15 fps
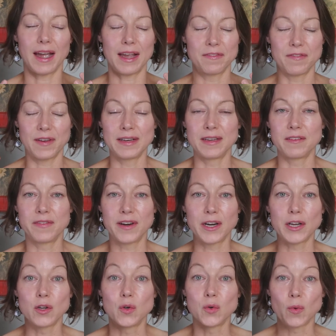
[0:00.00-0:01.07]
I find it
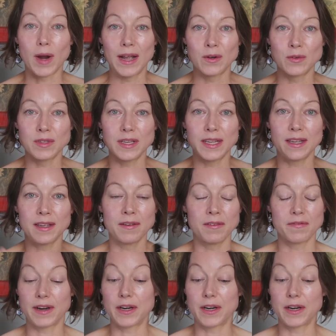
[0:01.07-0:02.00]
very grounding,